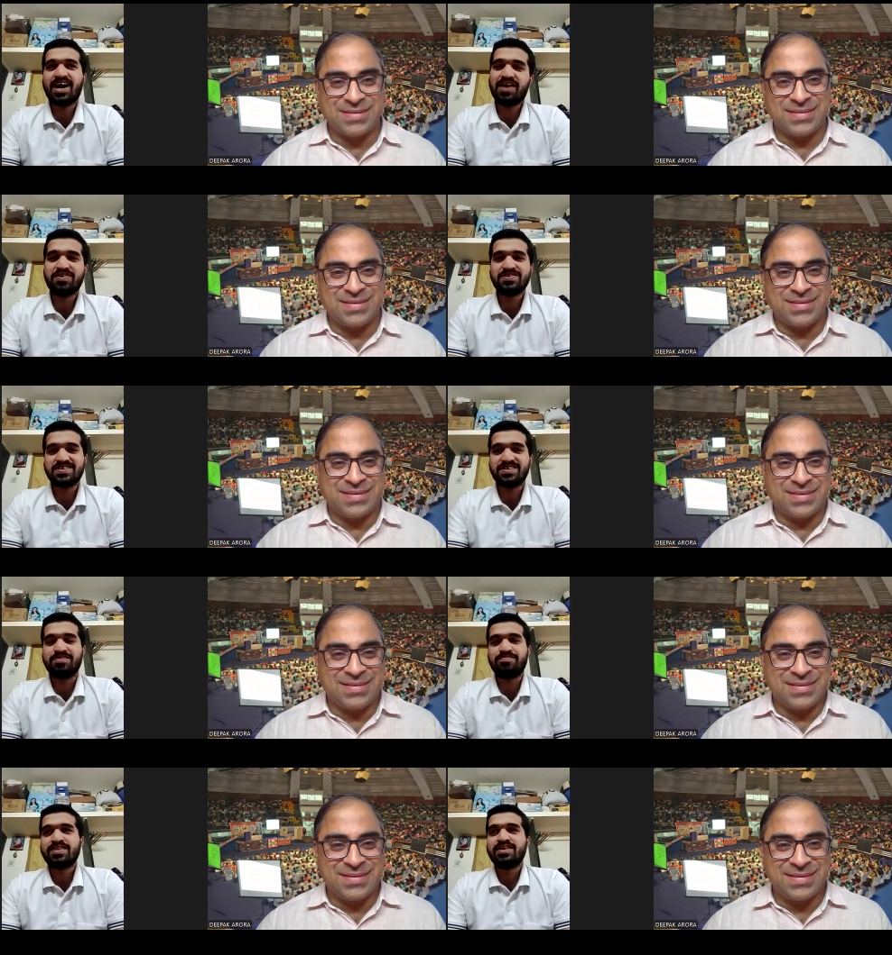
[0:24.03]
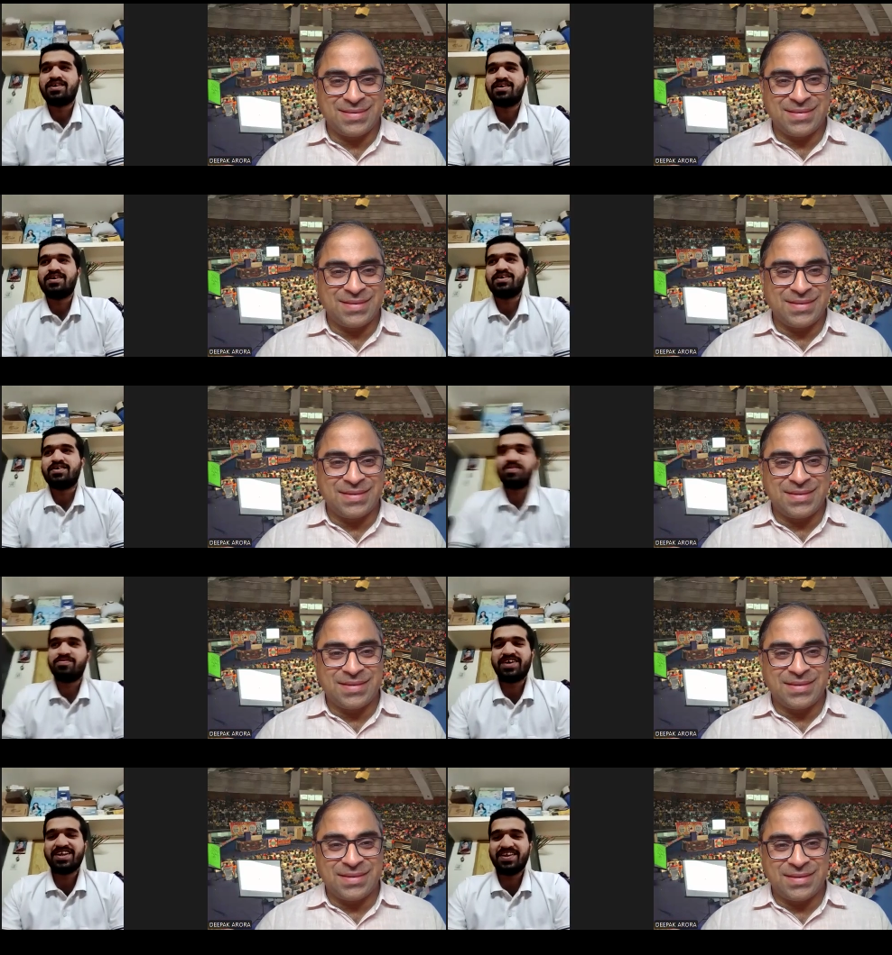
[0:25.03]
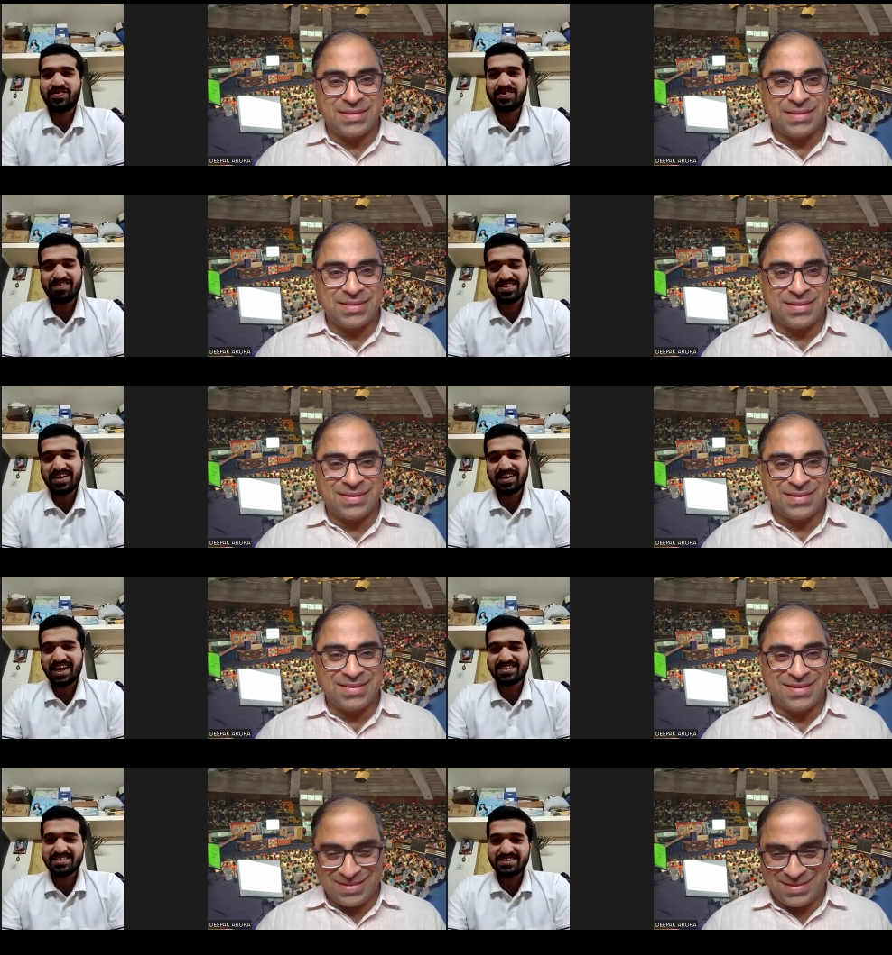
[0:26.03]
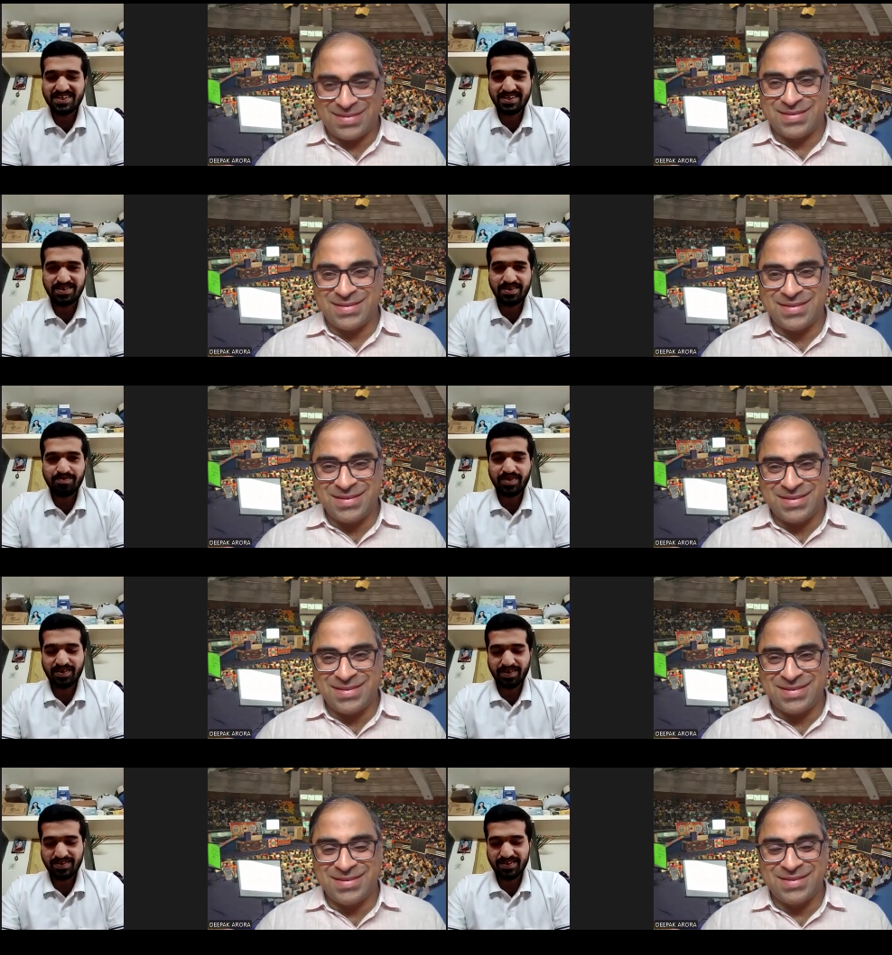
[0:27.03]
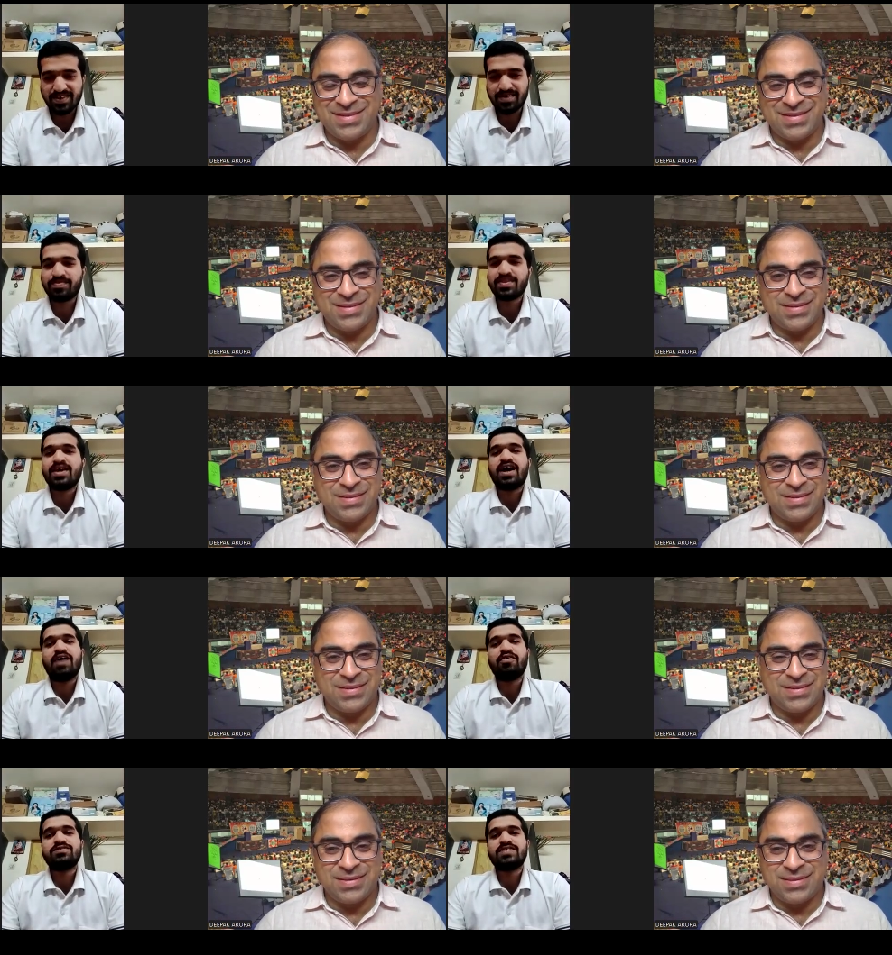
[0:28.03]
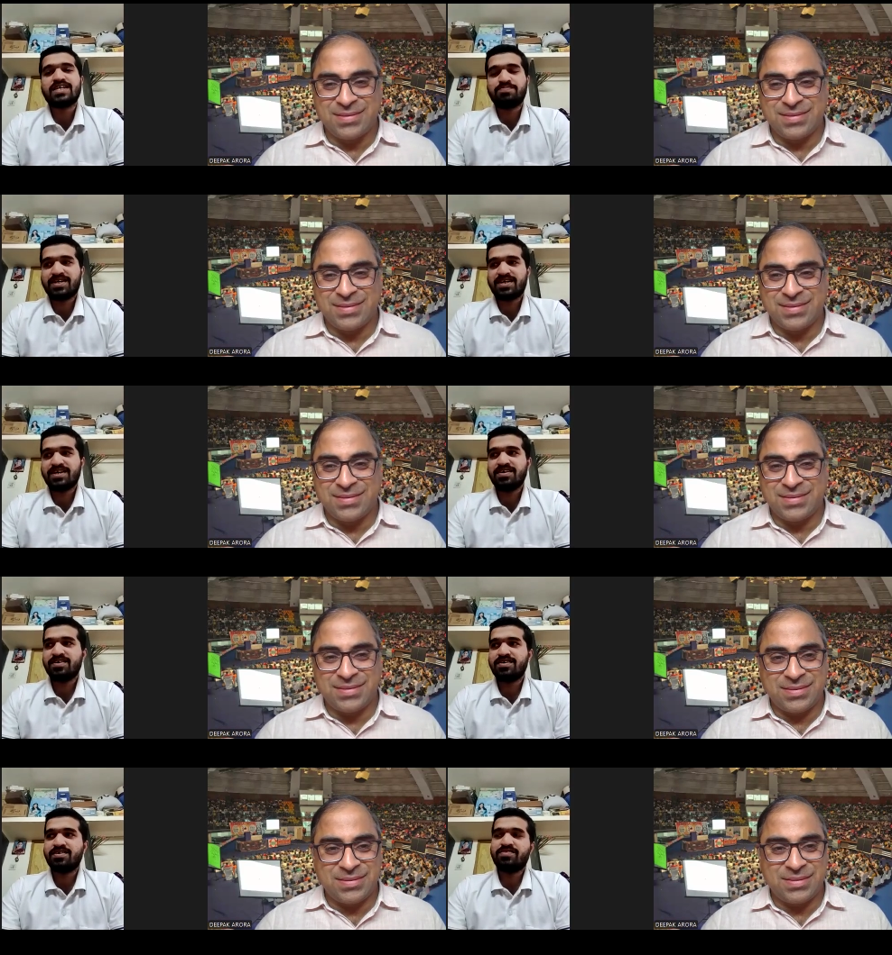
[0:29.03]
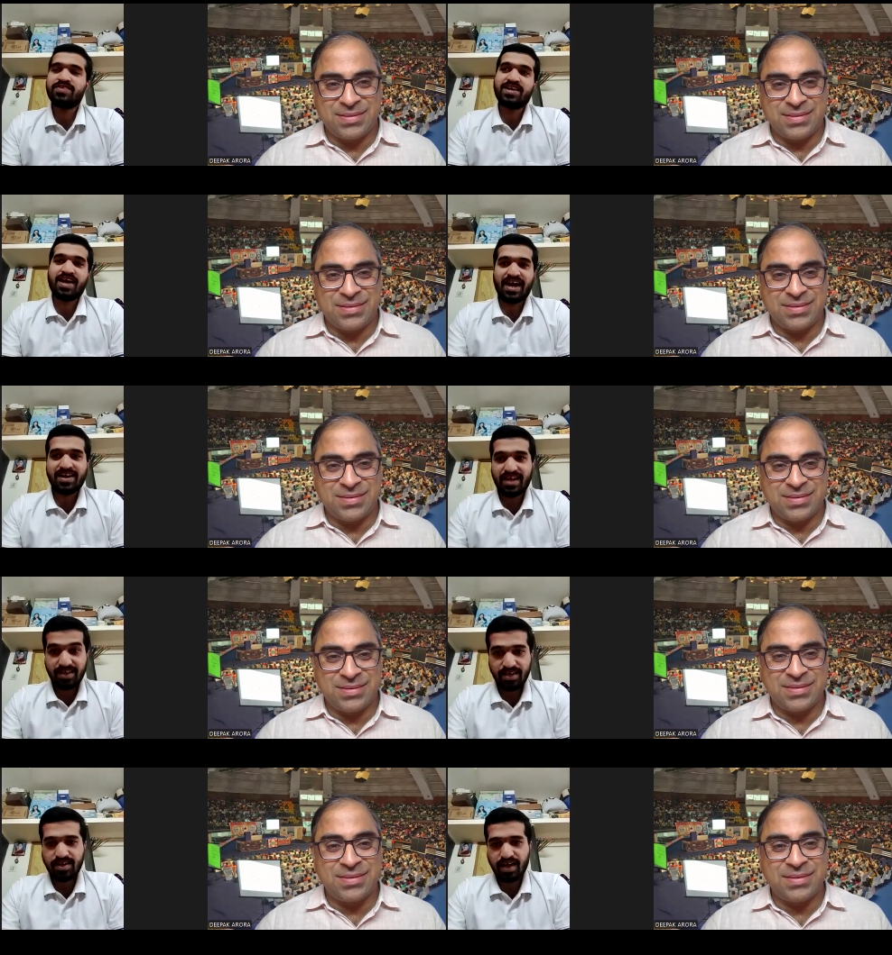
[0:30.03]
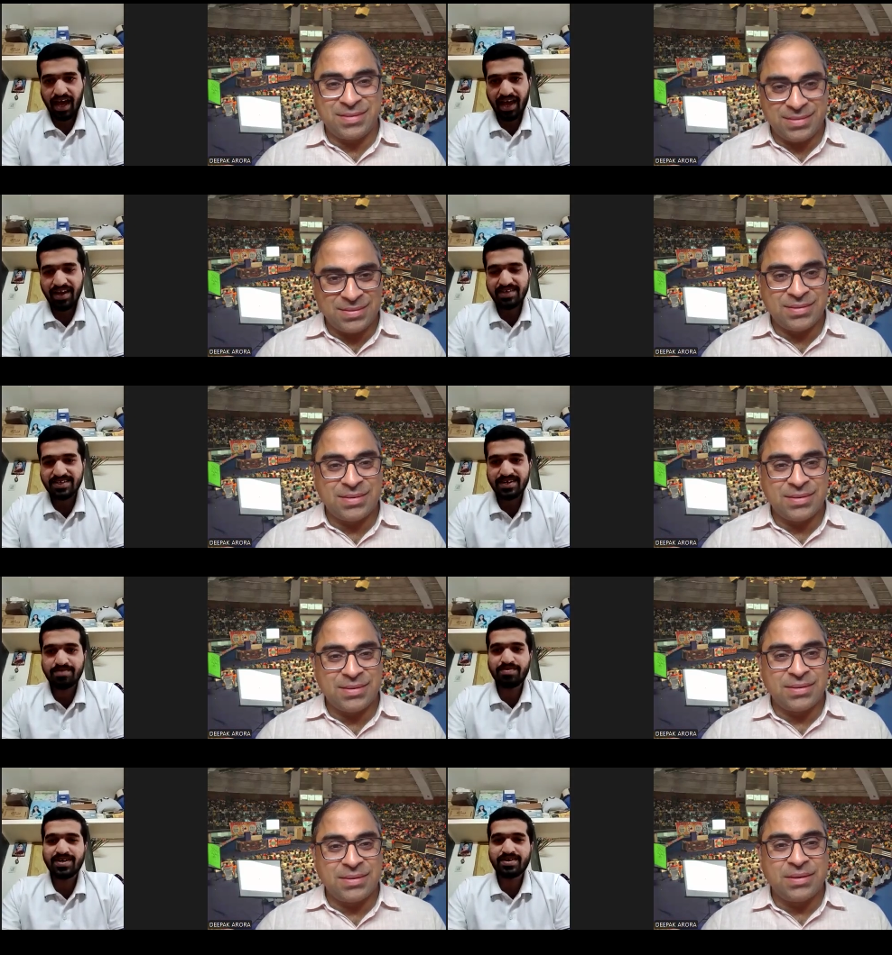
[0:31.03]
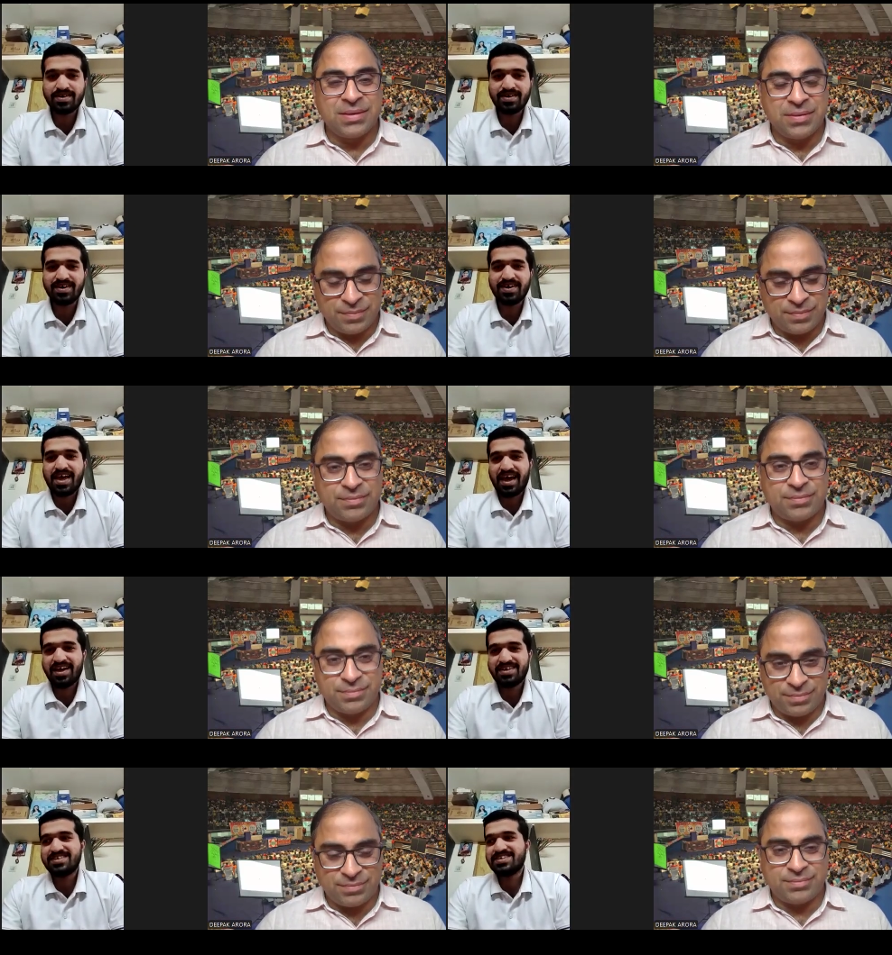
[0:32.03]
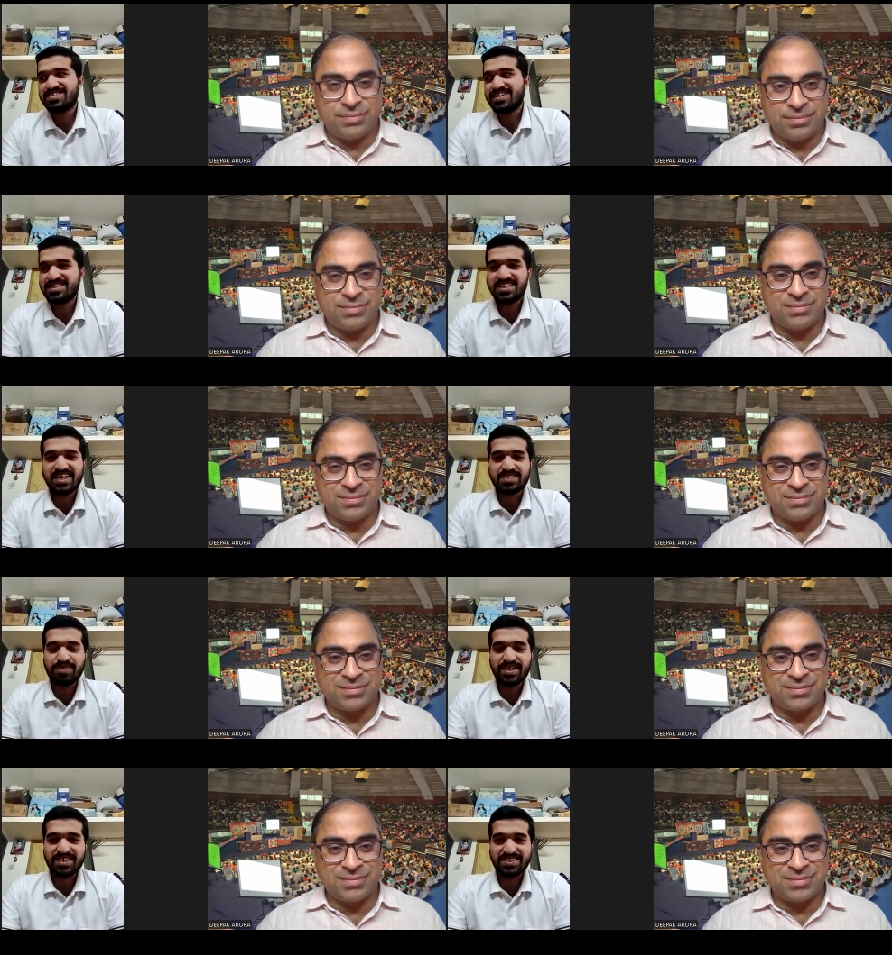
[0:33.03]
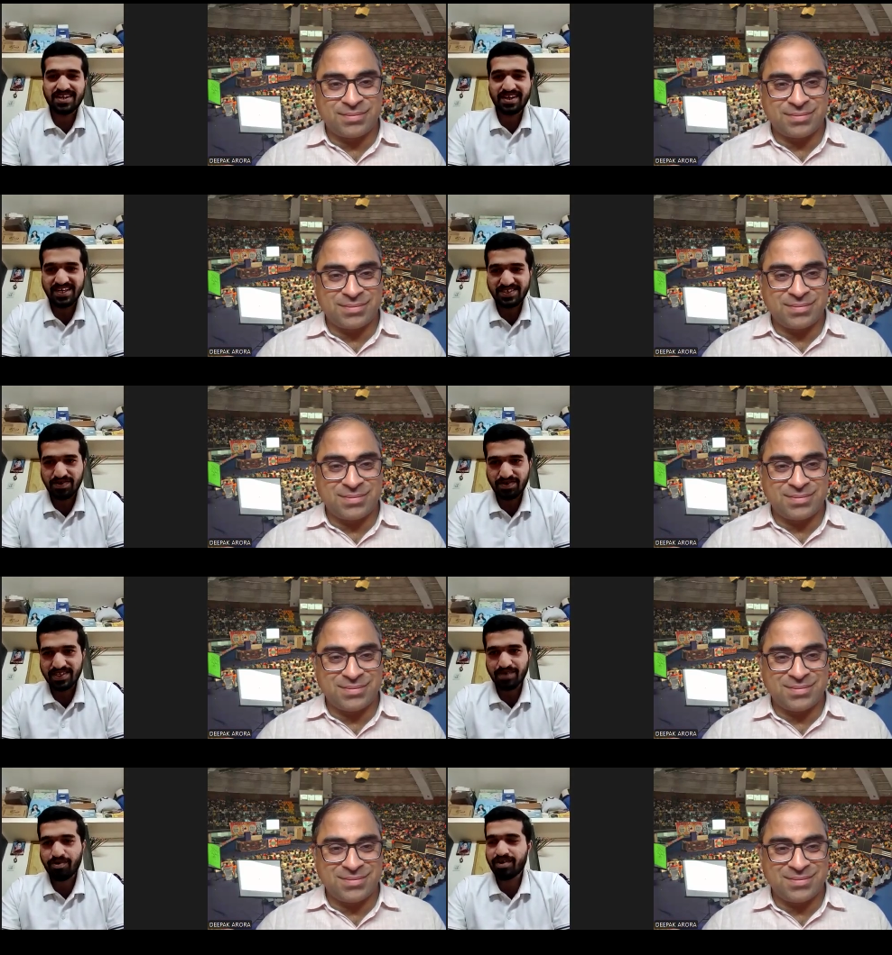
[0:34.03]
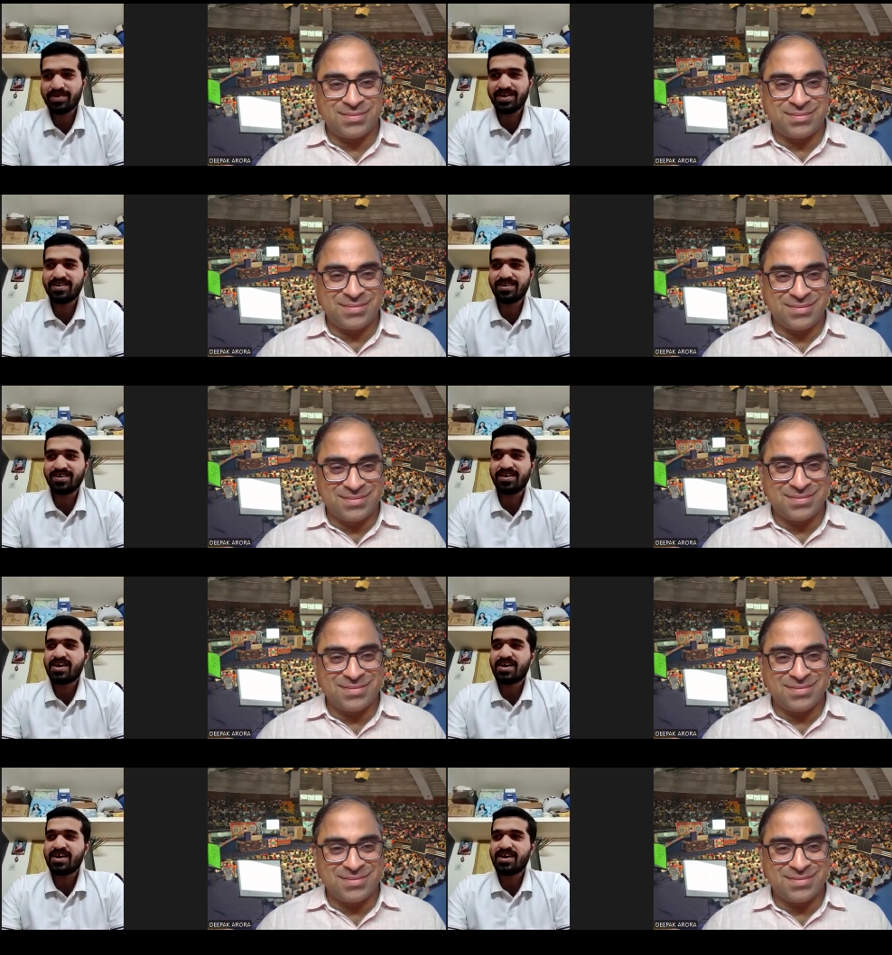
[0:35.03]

Speaker 1: I was very neutral with the reaction, sir, because I was expecting very high rank in INICET, but as it is said that expectation leads to disappointment,